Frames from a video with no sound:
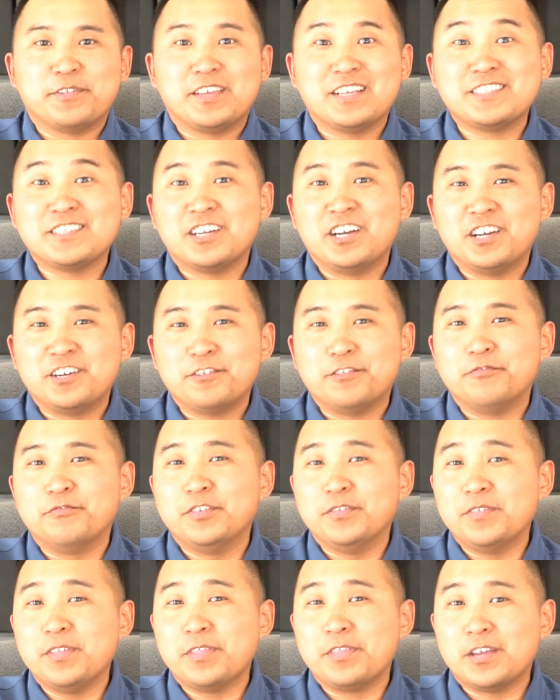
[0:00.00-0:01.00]
That's $150,000
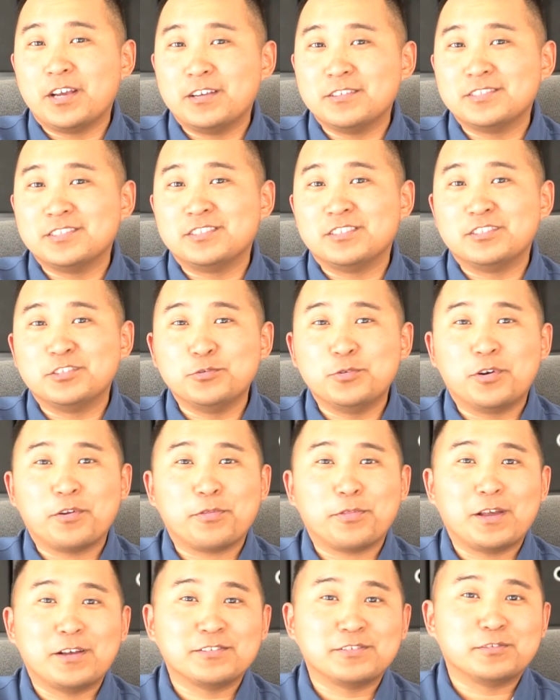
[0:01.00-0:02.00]
to
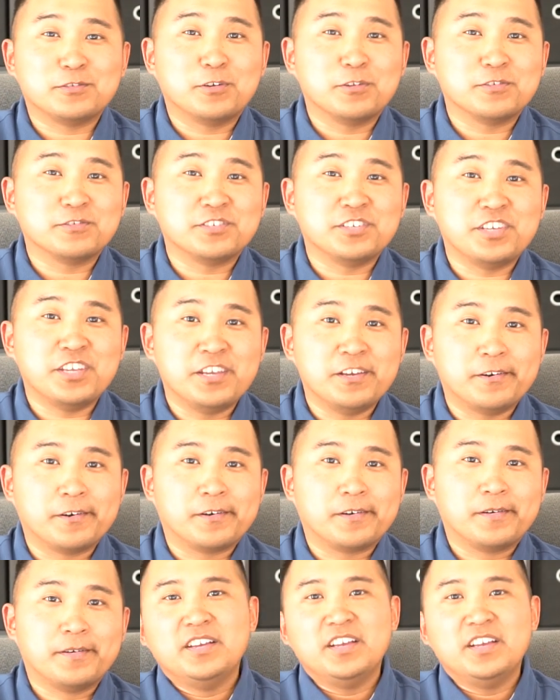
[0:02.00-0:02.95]
$200,000 a year.